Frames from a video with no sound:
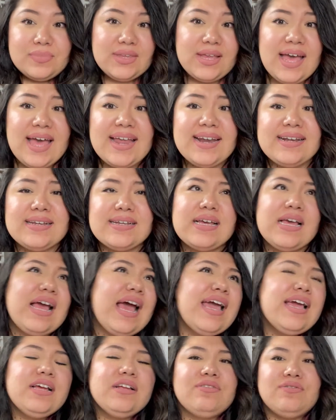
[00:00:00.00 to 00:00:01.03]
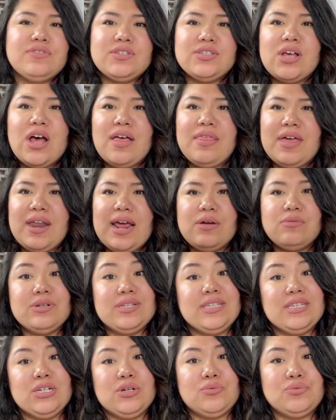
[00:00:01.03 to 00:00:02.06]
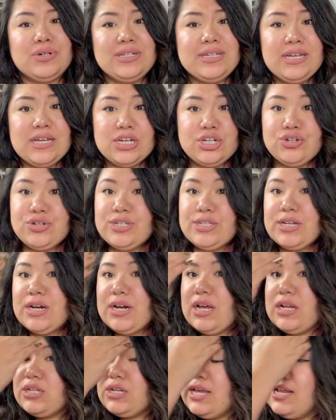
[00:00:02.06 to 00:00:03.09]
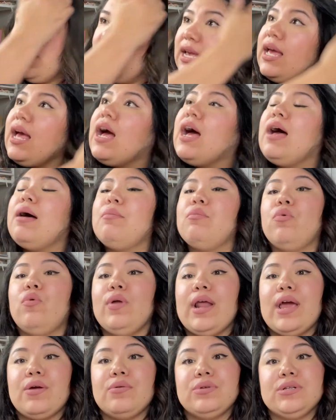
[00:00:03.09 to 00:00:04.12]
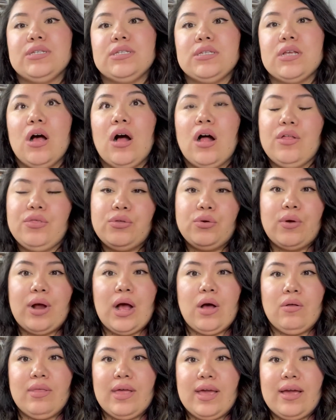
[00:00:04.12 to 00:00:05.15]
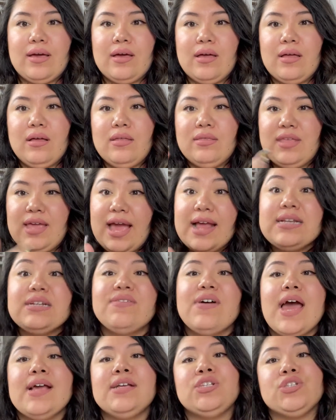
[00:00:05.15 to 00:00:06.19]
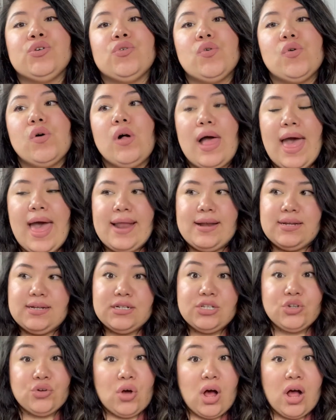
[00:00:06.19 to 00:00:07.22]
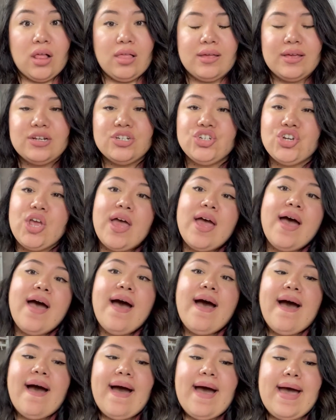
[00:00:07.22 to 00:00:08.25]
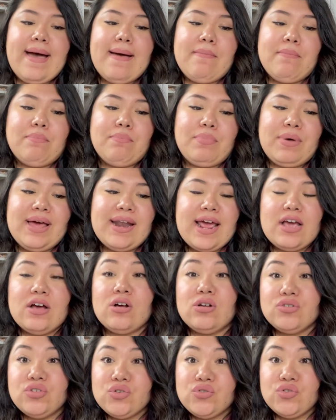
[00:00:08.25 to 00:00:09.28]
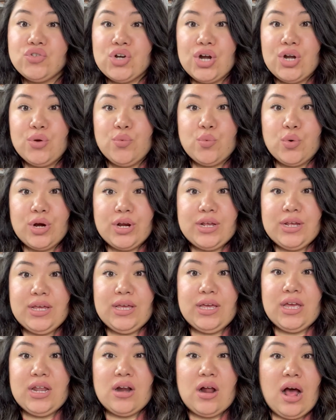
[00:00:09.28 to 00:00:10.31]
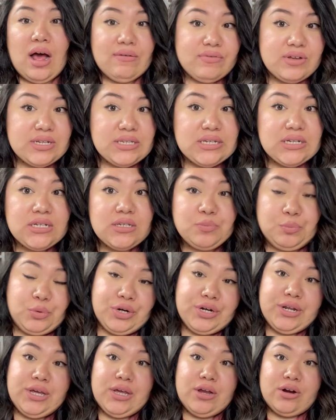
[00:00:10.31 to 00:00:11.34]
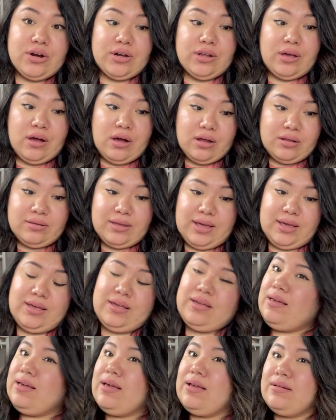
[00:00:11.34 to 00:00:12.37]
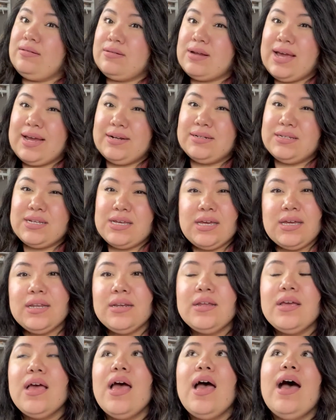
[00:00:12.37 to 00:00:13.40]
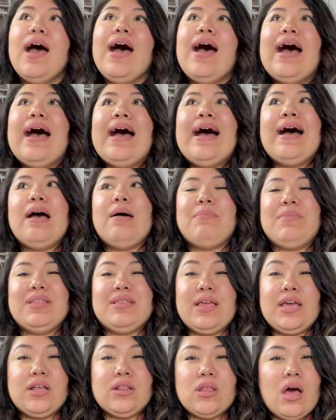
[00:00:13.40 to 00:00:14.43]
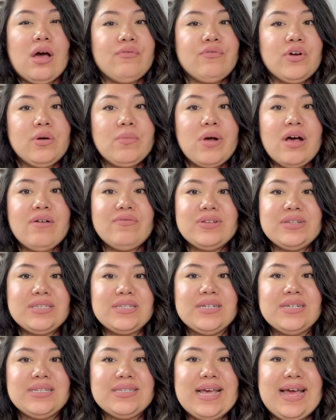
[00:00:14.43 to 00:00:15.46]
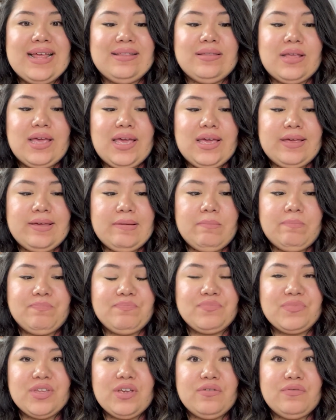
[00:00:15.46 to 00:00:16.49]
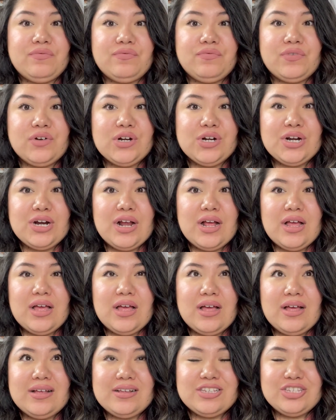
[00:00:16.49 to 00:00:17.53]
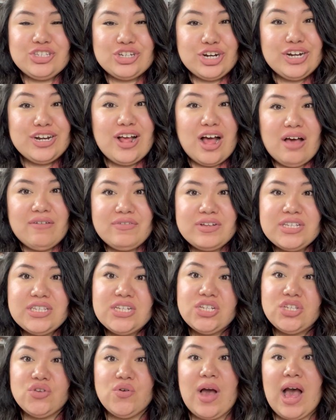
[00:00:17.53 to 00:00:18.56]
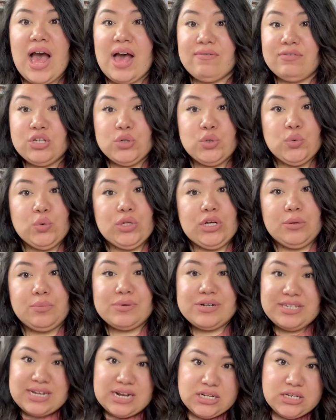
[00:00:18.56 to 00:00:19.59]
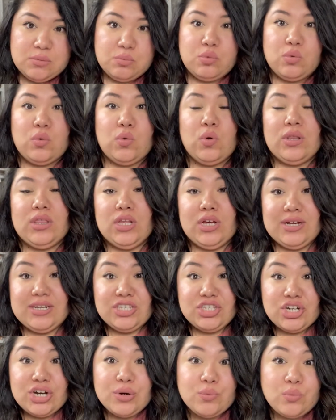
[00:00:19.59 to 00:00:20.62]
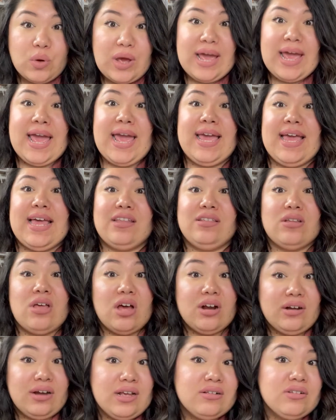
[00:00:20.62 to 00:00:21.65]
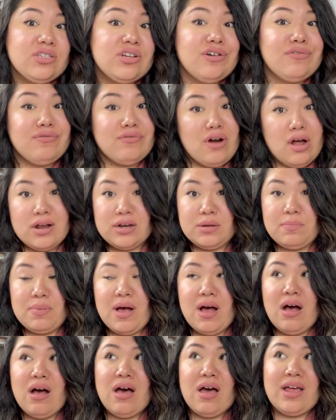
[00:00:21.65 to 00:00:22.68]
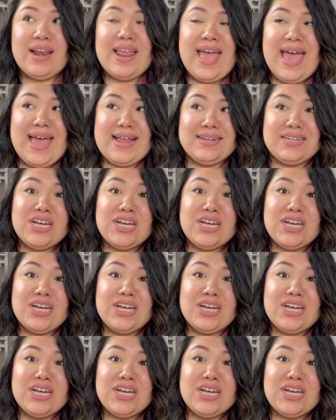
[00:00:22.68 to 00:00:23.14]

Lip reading: And I saw that I was still really interested in it when I was all throughout like the end of high school and into college. But I also started working in offices pretty early on, like 19, in like law firm offices. And like for certain offices, you have to look presentable and look a certain way, and long nails are frowned upon and